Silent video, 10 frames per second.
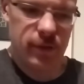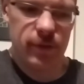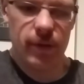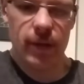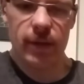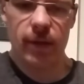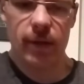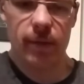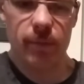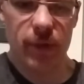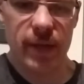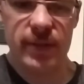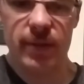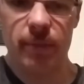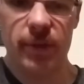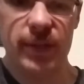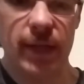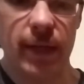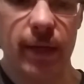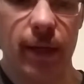to get um, brain symbols
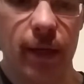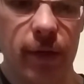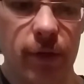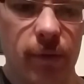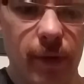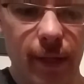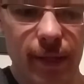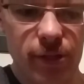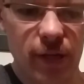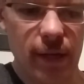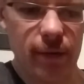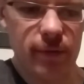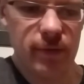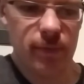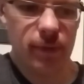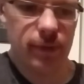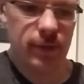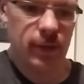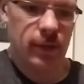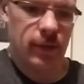on it and you don't want to get the shotgun
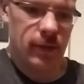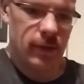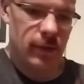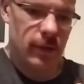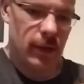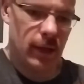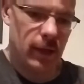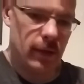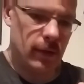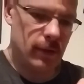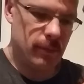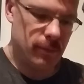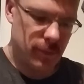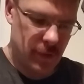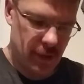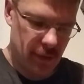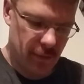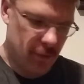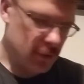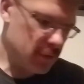symbols. And um, the
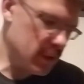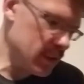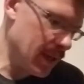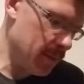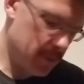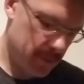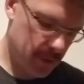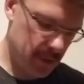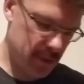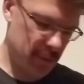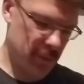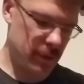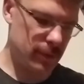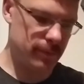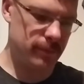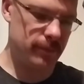rules for this game are really simple.